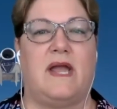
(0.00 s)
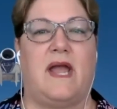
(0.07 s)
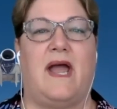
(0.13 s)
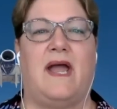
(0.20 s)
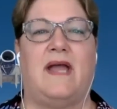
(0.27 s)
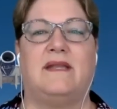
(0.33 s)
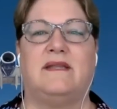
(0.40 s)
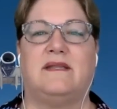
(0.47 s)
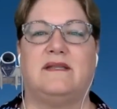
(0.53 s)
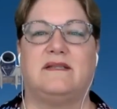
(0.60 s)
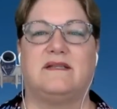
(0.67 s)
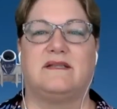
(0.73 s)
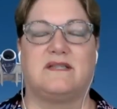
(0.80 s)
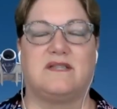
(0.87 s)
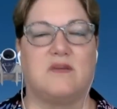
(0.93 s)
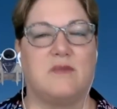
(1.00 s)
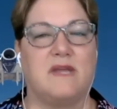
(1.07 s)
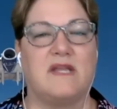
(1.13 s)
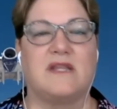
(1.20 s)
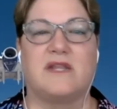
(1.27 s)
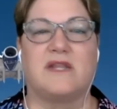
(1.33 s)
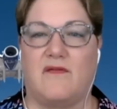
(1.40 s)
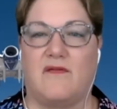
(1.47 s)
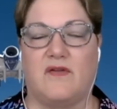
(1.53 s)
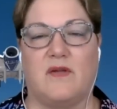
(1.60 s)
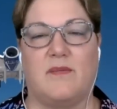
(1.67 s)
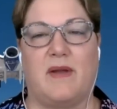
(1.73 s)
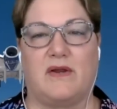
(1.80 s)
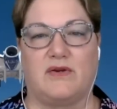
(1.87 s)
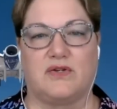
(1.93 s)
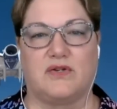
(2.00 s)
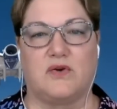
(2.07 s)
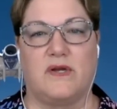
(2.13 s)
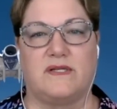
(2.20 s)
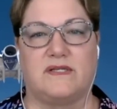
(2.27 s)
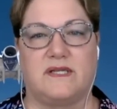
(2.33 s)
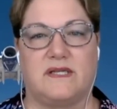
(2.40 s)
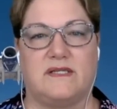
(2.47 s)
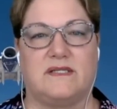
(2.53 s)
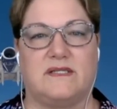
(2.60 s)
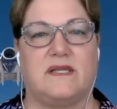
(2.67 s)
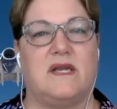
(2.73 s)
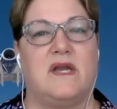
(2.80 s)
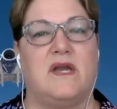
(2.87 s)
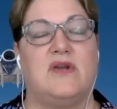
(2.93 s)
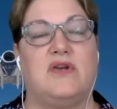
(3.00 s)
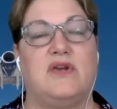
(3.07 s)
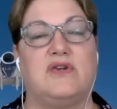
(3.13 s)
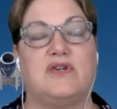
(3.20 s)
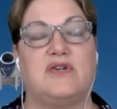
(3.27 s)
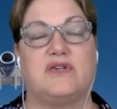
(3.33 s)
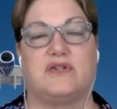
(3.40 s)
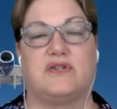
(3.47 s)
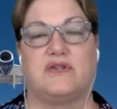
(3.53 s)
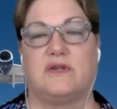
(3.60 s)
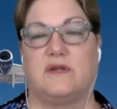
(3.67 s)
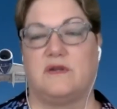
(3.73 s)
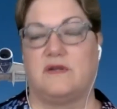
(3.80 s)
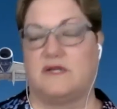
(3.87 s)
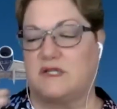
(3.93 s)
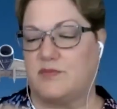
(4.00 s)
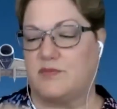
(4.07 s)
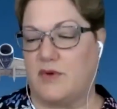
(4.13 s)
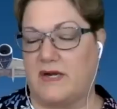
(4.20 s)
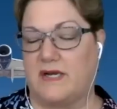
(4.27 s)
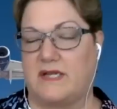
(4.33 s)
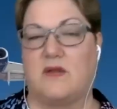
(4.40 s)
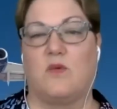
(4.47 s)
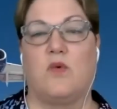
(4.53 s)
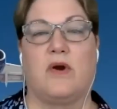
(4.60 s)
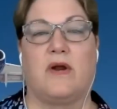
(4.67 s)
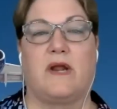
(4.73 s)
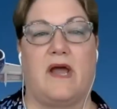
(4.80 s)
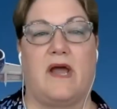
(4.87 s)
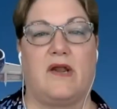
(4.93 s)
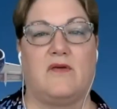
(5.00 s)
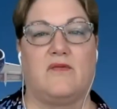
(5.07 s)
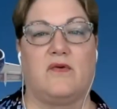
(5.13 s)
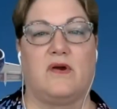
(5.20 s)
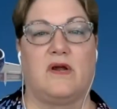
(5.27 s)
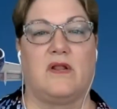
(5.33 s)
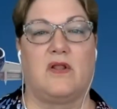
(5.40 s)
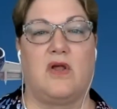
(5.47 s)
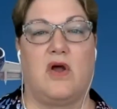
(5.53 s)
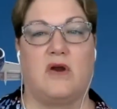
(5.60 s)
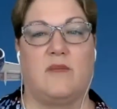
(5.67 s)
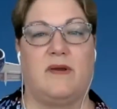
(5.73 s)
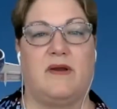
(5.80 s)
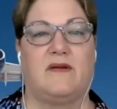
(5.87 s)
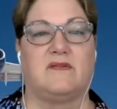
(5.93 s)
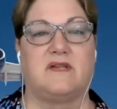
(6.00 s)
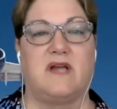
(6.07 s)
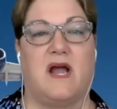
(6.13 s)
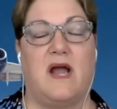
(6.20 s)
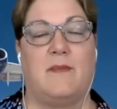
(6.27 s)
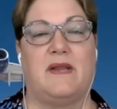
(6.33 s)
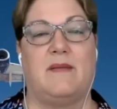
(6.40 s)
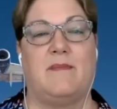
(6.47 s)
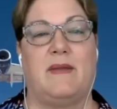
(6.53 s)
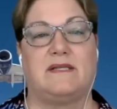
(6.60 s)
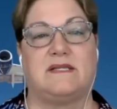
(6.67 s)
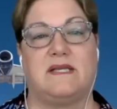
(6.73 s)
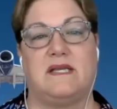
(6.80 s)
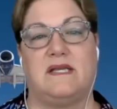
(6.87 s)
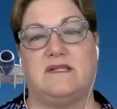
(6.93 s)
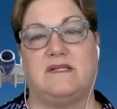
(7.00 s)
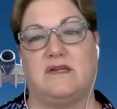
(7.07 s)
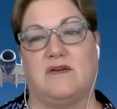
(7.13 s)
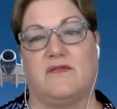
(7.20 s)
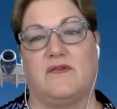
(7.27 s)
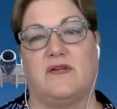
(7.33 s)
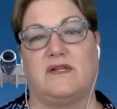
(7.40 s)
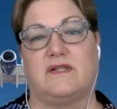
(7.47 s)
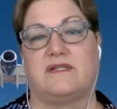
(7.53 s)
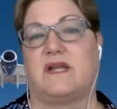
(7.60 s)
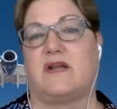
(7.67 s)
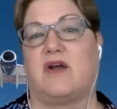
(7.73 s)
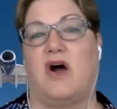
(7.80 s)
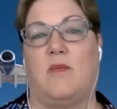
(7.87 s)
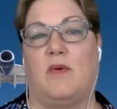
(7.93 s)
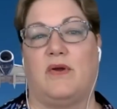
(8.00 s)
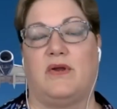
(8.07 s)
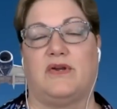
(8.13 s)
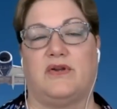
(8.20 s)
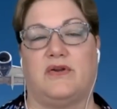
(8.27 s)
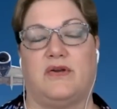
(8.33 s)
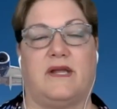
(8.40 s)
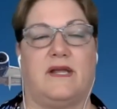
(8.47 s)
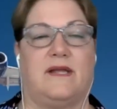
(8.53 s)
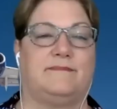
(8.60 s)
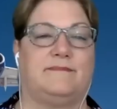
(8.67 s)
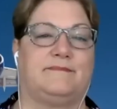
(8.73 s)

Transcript: and still being thoughtful about your choices. You're just spreading the workout over a longer period of time and it makes it easier for you to stay calm while you're doing it.